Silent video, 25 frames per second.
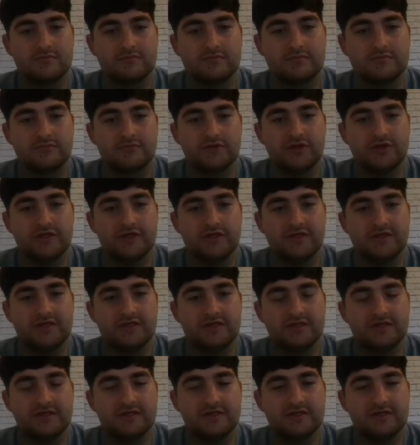
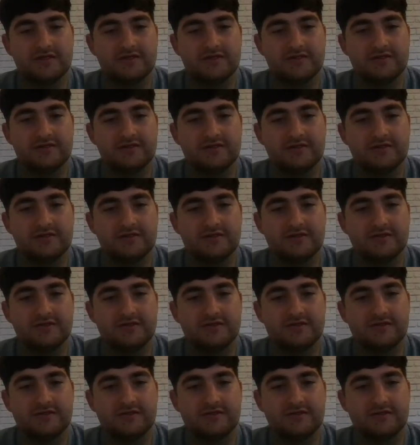
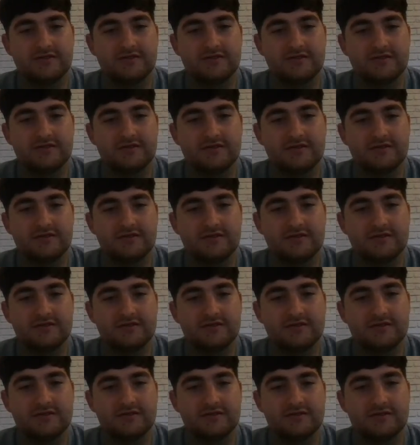
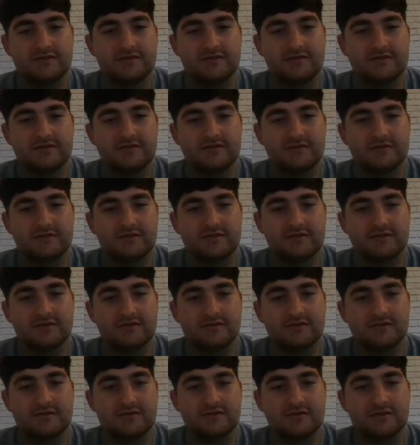
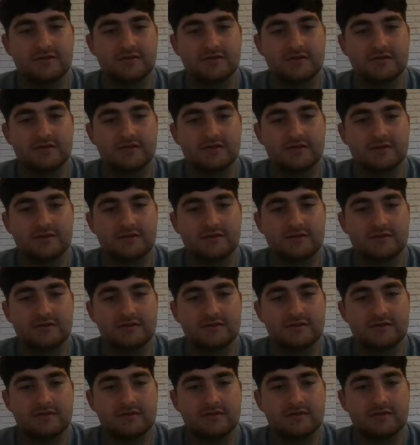
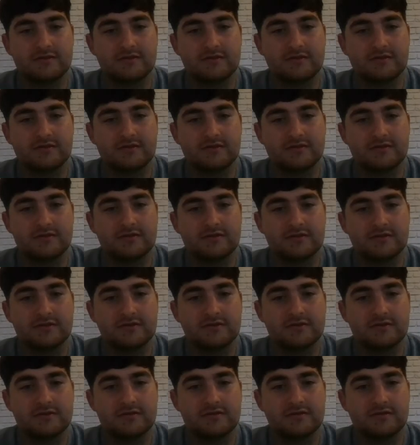
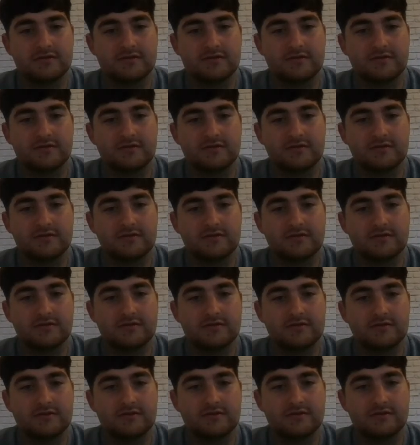
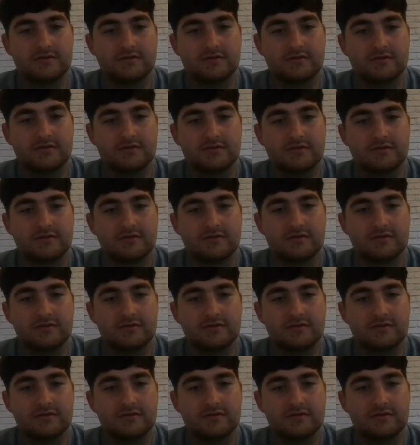This person isn't speaking.